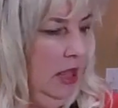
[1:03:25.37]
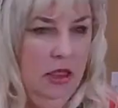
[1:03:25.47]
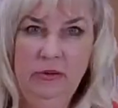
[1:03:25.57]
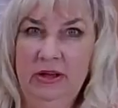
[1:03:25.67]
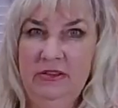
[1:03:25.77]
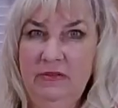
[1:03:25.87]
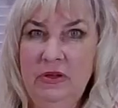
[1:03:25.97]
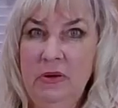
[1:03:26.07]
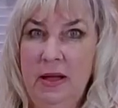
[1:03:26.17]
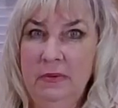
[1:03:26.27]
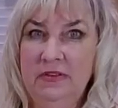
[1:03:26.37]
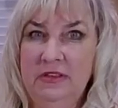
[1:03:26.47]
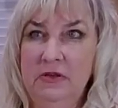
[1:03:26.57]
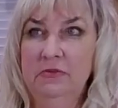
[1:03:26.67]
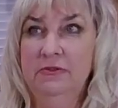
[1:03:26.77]
The rest of you, I will see
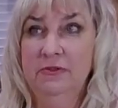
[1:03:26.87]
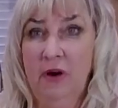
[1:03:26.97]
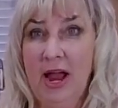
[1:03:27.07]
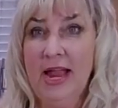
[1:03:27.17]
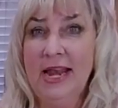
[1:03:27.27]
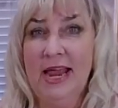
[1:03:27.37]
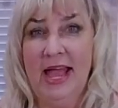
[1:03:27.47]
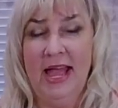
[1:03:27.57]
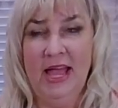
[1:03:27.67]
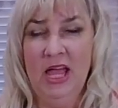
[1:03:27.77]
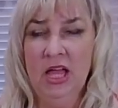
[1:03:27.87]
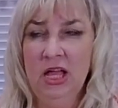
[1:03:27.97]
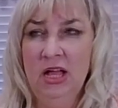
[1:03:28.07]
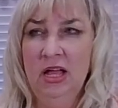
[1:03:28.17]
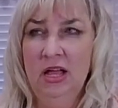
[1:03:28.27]
you Friday
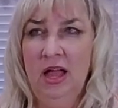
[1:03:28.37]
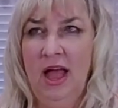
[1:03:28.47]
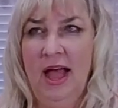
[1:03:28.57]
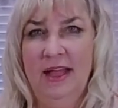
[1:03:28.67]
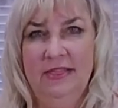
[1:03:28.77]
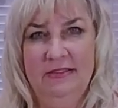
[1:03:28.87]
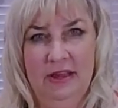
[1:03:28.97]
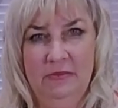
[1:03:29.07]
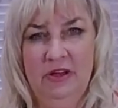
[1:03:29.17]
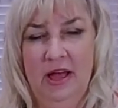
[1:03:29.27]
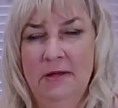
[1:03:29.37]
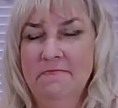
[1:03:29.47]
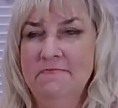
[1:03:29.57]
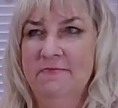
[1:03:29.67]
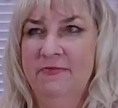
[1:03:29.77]
at the same time,
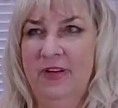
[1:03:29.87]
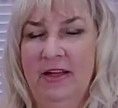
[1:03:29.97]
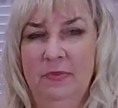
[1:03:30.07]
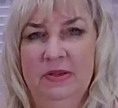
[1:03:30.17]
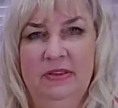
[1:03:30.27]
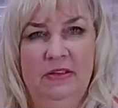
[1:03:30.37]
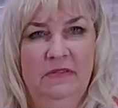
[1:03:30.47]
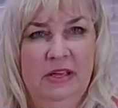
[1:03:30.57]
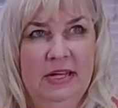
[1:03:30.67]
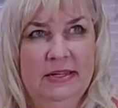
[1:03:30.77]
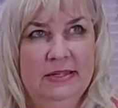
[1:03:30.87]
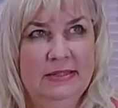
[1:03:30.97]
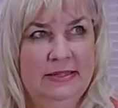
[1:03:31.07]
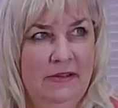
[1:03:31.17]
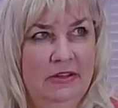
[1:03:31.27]
5 Pacific,
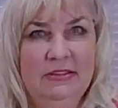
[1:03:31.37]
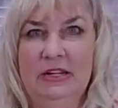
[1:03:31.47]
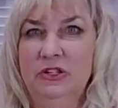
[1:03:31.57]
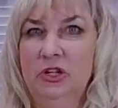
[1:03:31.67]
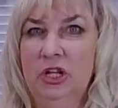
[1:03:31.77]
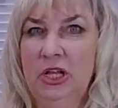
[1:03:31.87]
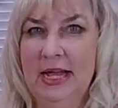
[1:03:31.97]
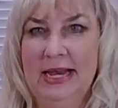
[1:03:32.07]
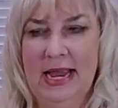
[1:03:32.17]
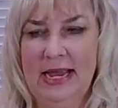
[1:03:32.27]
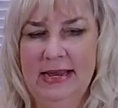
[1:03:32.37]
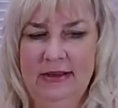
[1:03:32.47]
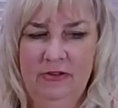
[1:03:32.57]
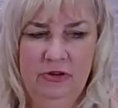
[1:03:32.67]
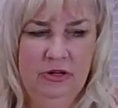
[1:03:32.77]
7 Central, and 8
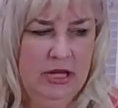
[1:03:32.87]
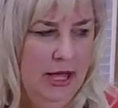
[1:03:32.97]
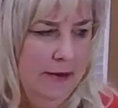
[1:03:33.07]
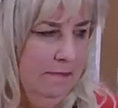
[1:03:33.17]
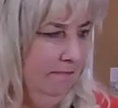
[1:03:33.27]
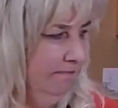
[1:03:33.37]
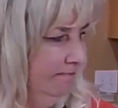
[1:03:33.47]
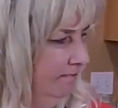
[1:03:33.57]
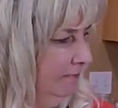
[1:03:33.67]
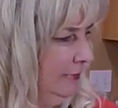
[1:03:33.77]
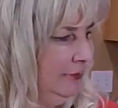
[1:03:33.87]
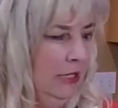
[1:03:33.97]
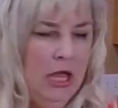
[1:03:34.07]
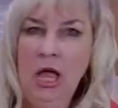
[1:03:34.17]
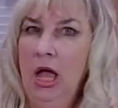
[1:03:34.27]
Eastern time.
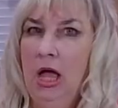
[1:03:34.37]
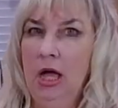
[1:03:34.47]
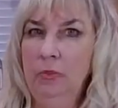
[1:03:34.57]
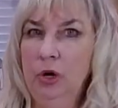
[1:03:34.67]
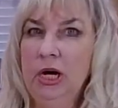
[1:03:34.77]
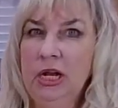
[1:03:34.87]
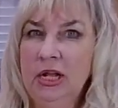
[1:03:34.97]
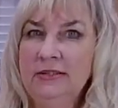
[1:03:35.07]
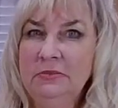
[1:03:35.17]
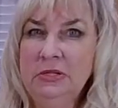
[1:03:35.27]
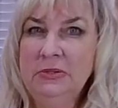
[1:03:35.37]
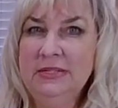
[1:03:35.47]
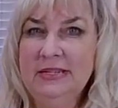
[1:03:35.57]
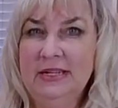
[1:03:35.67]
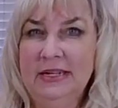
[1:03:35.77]
I'm working on some new
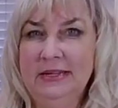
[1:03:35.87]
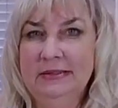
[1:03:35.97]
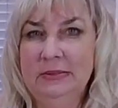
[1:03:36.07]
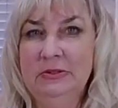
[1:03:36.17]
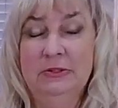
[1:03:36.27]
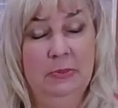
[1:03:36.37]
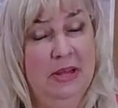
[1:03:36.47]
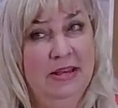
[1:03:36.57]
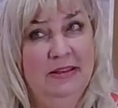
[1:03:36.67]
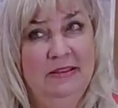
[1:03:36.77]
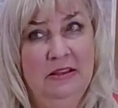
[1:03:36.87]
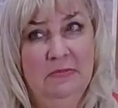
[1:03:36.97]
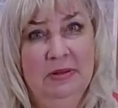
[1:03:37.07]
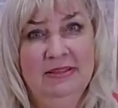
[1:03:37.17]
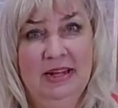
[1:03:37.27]
designs. I'm just waiting to see if
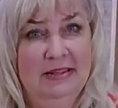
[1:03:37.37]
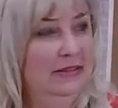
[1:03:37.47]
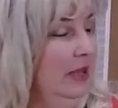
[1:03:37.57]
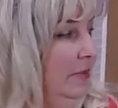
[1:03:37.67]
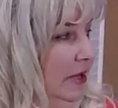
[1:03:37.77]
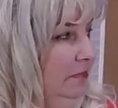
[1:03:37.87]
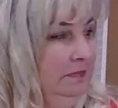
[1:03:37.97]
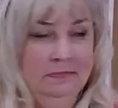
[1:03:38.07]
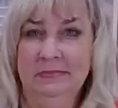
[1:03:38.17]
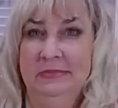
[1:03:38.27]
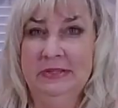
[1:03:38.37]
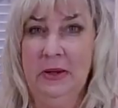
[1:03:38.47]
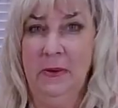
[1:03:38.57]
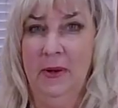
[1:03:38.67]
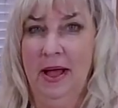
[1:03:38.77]
my signs come in.
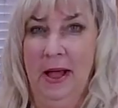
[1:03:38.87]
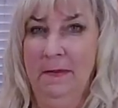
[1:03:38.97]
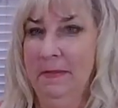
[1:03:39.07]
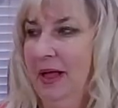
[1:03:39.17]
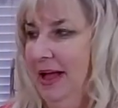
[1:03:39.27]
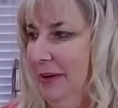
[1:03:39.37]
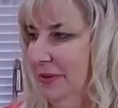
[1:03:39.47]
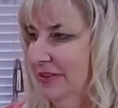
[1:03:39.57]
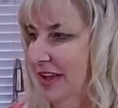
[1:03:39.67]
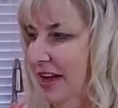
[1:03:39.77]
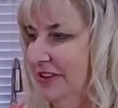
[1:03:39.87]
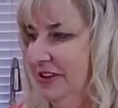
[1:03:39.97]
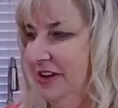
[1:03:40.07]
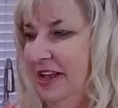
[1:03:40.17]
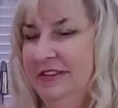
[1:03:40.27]
So I will talk to
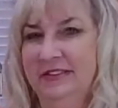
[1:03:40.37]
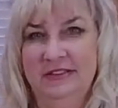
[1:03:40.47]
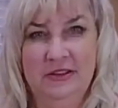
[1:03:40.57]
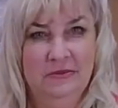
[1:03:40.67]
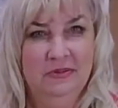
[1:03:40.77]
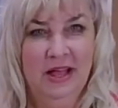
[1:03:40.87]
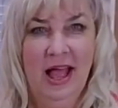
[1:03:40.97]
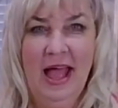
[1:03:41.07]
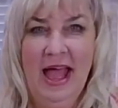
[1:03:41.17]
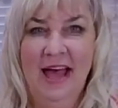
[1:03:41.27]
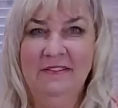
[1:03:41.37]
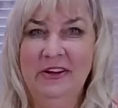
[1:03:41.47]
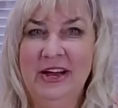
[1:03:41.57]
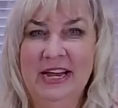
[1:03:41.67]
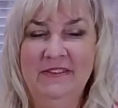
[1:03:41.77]
you guys soon. Have a
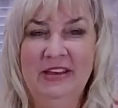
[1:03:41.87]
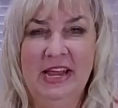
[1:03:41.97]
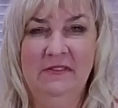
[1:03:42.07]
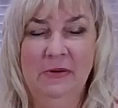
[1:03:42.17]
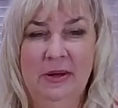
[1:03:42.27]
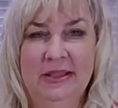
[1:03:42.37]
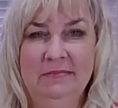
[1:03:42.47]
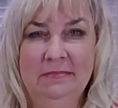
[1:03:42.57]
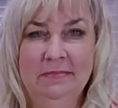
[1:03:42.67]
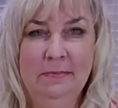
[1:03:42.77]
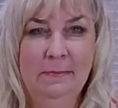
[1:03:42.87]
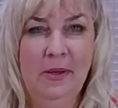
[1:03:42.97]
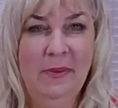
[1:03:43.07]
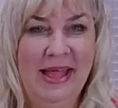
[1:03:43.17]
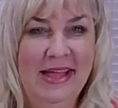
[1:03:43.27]
great evening, everyone.
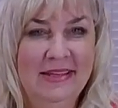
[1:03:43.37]
Bye-bye.